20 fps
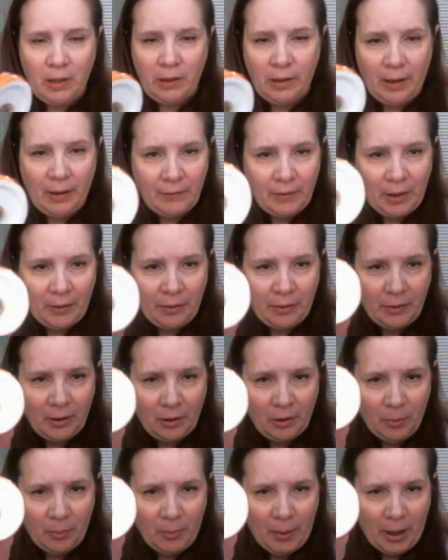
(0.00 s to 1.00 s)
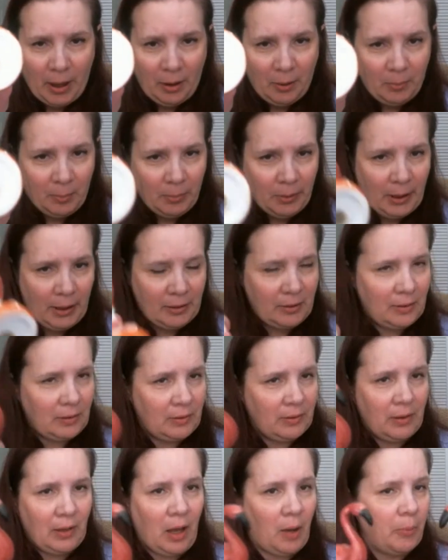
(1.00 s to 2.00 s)
They have nothing on the bottom, plastic
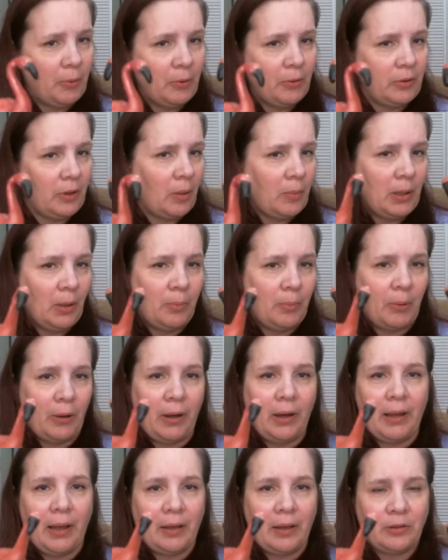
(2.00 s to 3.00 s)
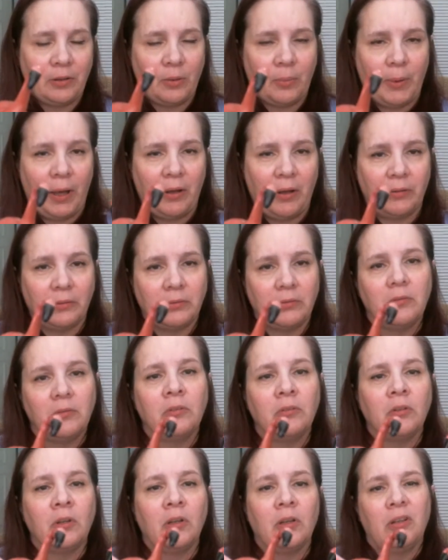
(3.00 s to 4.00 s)
stoppers. I mean, I'll probably ask about
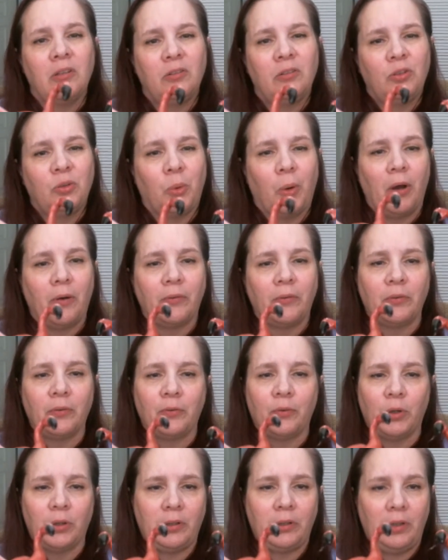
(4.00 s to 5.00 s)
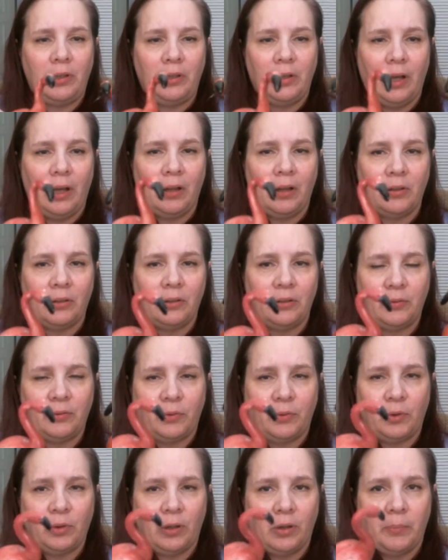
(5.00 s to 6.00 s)
12 or 14 dollars
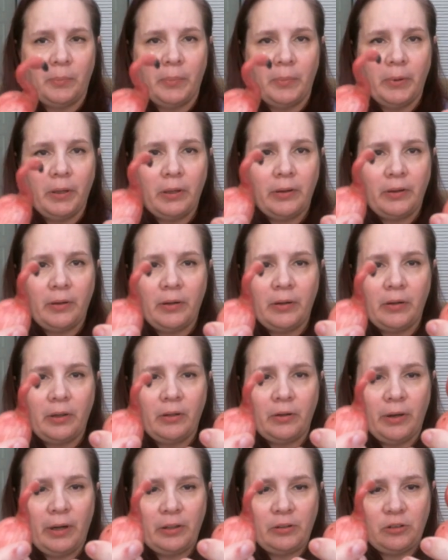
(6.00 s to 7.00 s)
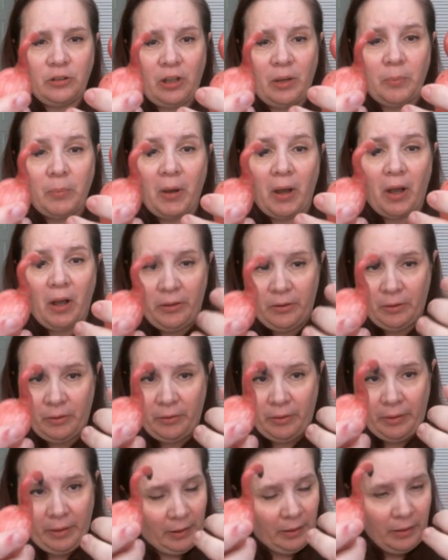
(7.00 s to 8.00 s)
for them, but they're in great shape
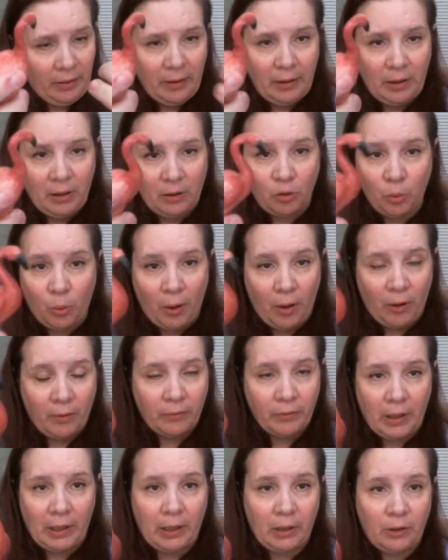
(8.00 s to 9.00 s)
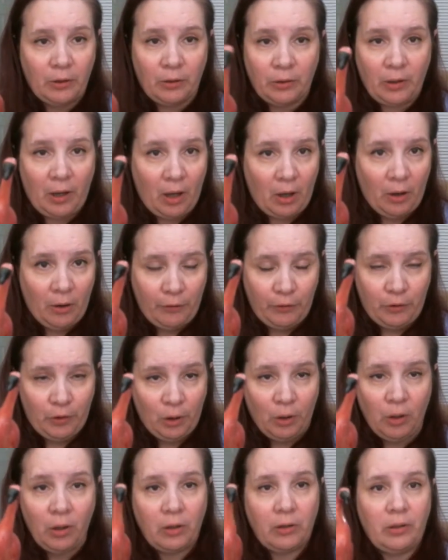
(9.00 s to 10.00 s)
other than the 12 layers of
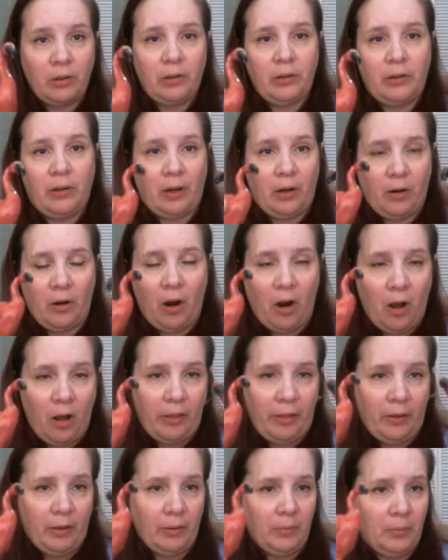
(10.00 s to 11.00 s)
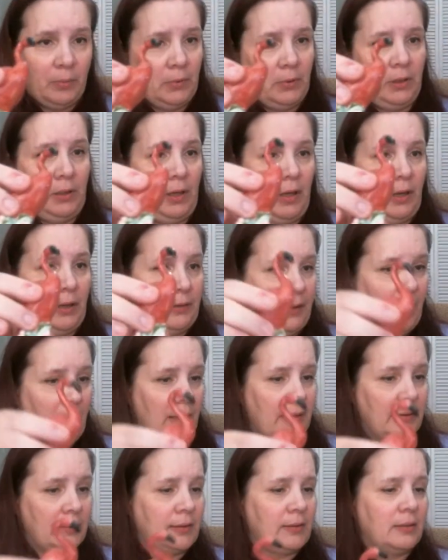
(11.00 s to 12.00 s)
dirt that are on them and
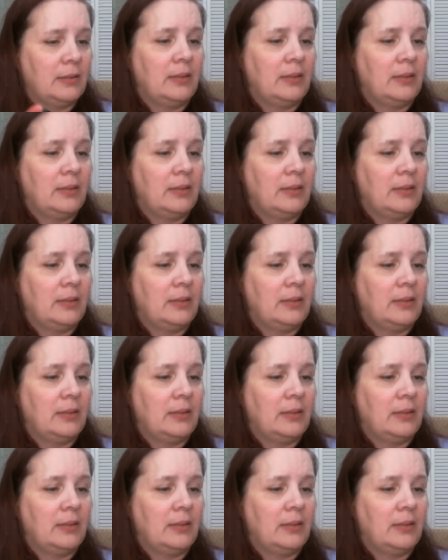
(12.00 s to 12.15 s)
dust.